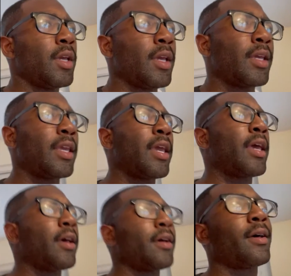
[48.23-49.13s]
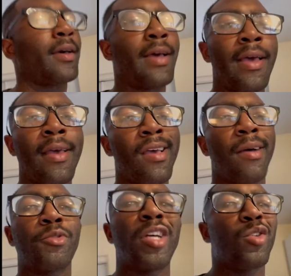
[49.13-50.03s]
yeah,
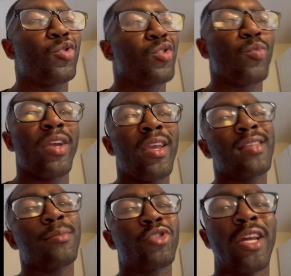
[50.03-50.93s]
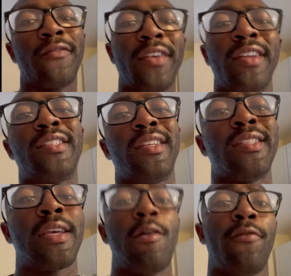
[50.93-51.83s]
I'm trying to lose some weight because I'm trying to fit into
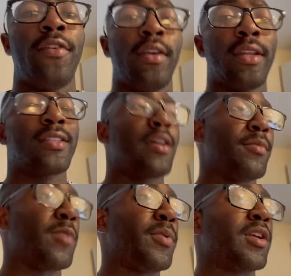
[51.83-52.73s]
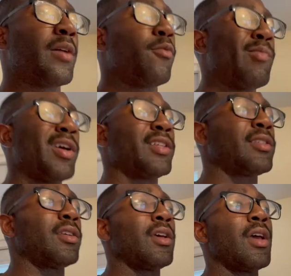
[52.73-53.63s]
this outfit that's coming up in a couple
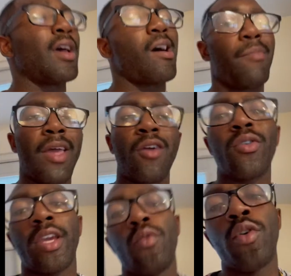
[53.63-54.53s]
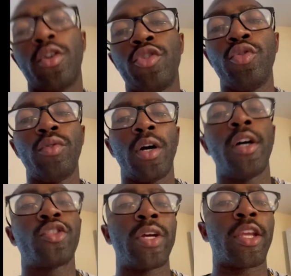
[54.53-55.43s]
months. I'm like, okay, well, do
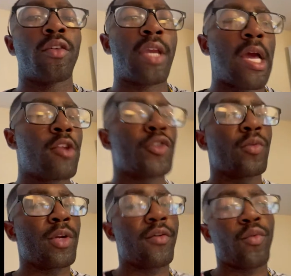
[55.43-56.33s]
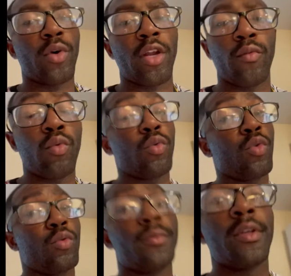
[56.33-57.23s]
you track your calories or whatever?
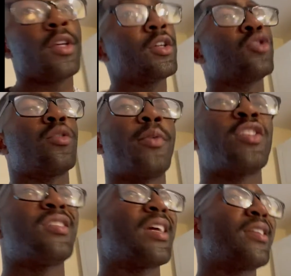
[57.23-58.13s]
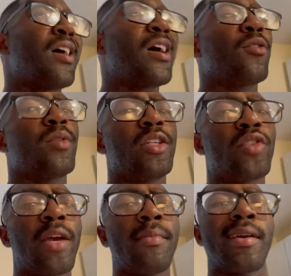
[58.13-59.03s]
So the person's like, nah, I don't really
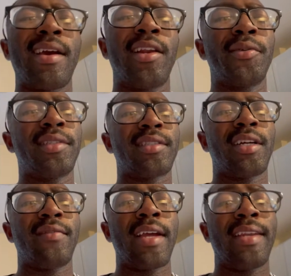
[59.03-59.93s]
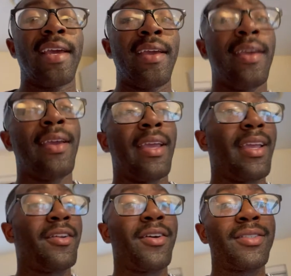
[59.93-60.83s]
track my calories and stuff like that.
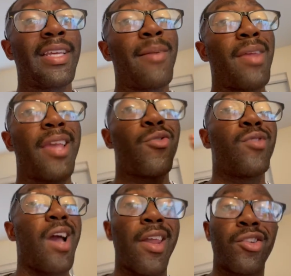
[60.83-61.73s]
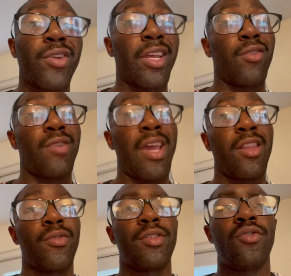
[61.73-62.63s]
And you know what I'm saying? I'm like, you gotta track your
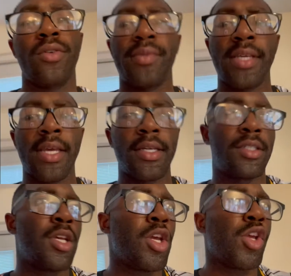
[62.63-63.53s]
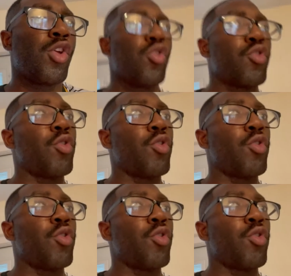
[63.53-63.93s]
calories, you know what I'm saying? Because you don't know